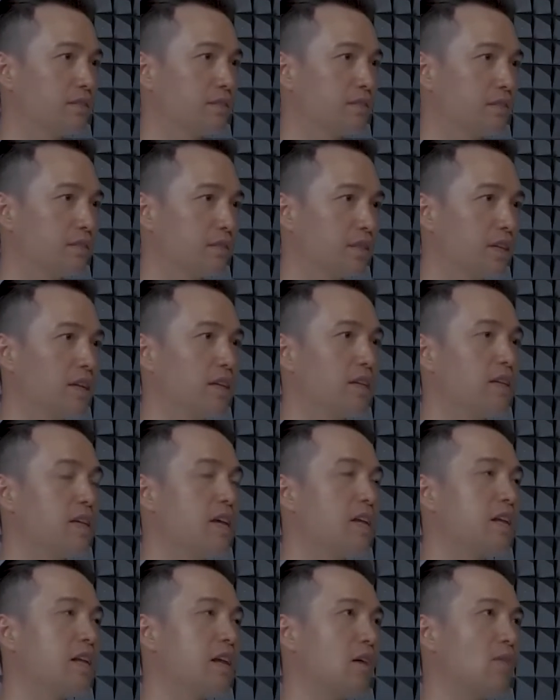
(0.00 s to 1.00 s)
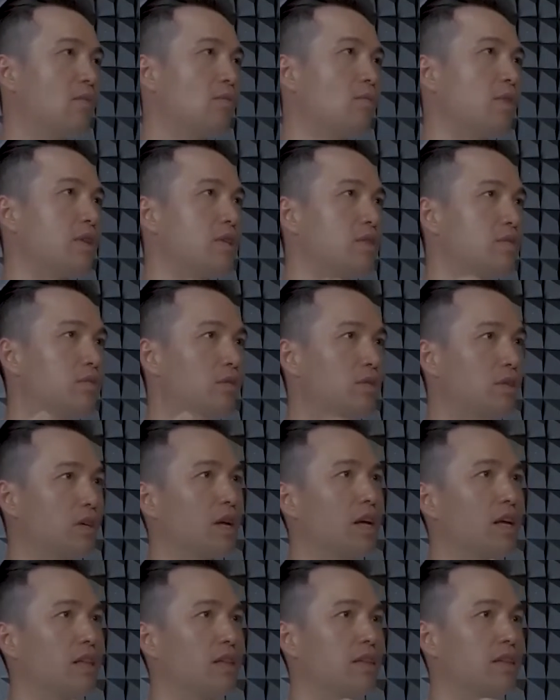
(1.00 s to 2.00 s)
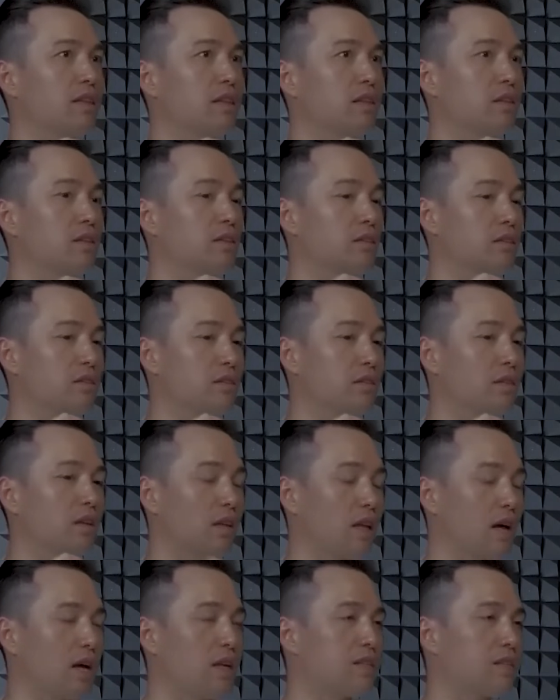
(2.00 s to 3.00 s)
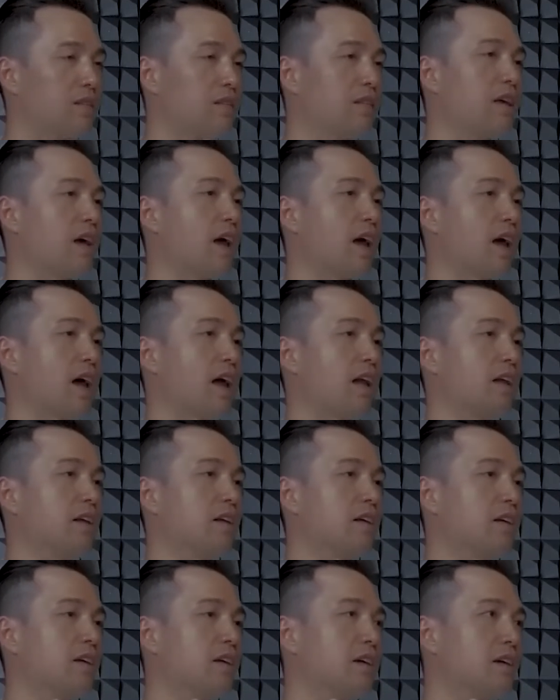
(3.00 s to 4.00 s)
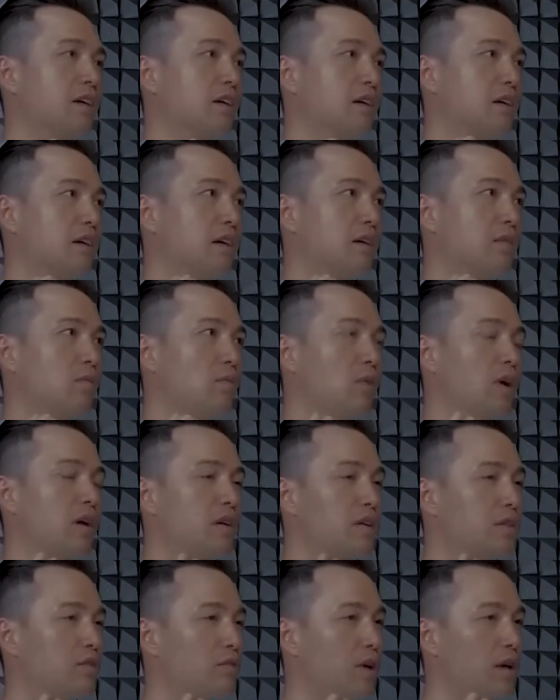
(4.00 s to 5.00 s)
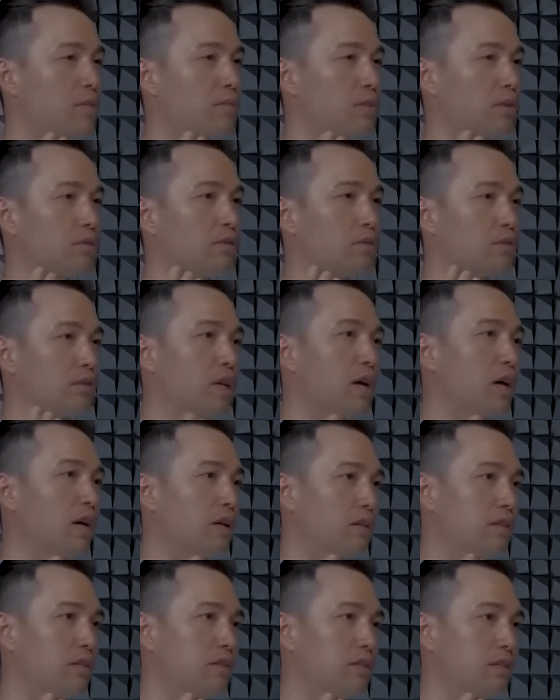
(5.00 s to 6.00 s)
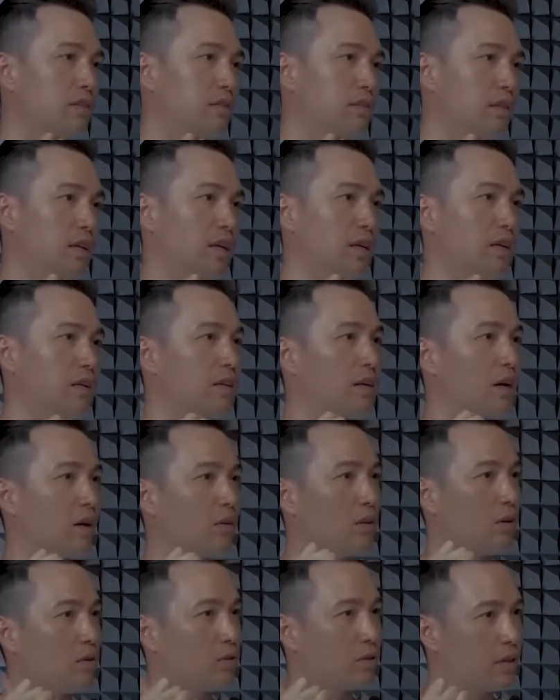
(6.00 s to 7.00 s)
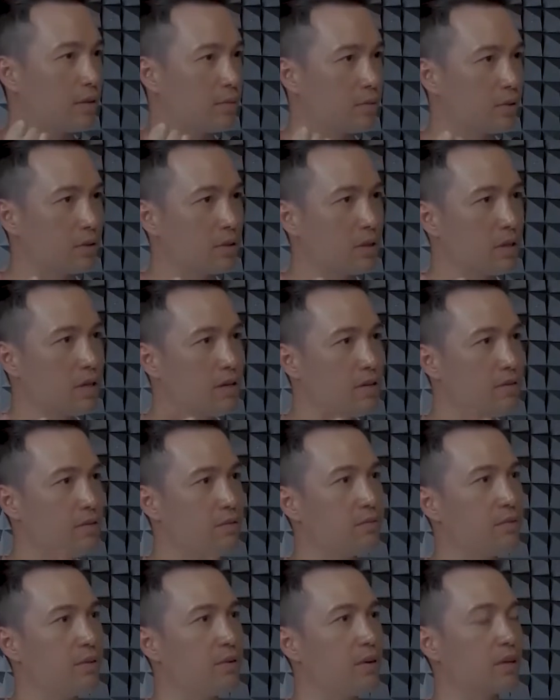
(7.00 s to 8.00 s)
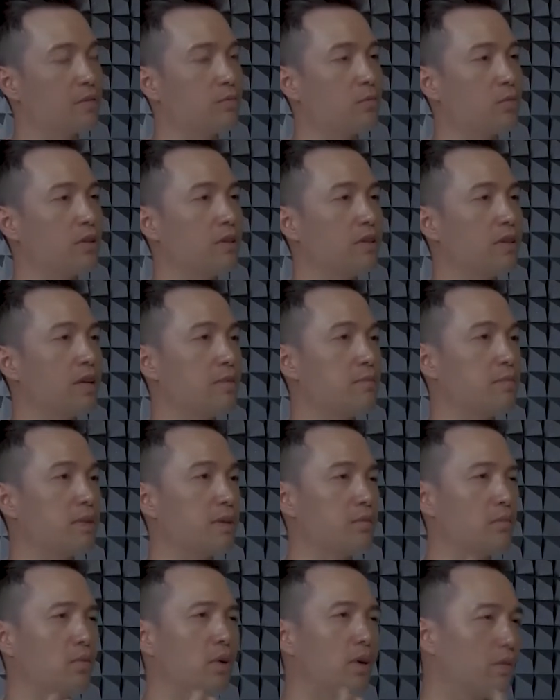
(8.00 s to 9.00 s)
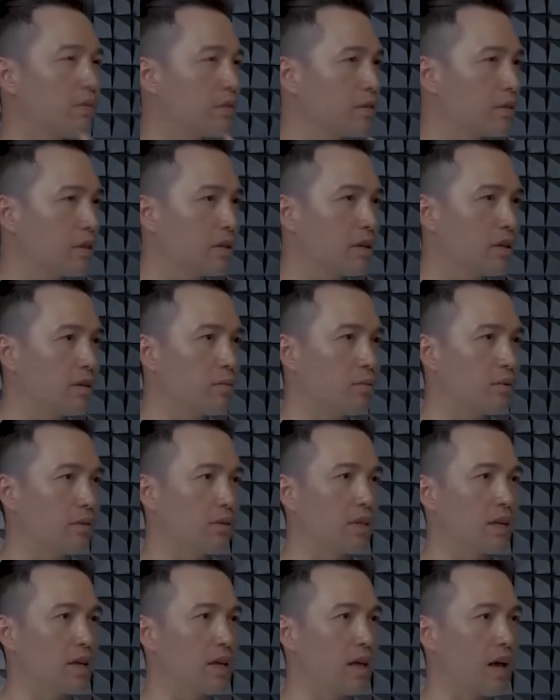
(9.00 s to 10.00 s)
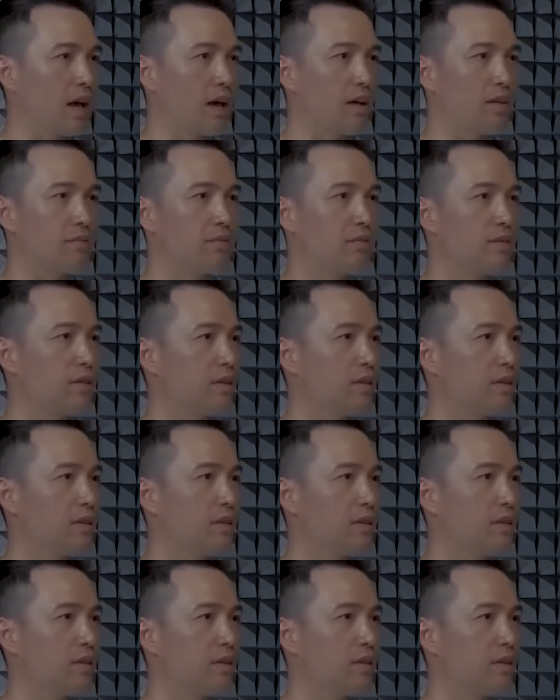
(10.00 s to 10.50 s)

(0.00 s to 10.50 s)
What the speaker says: Okay. Now, when you look at the lines in the hand, what are you able to tell? Like how long they will live, or will they be wealthy? Will they have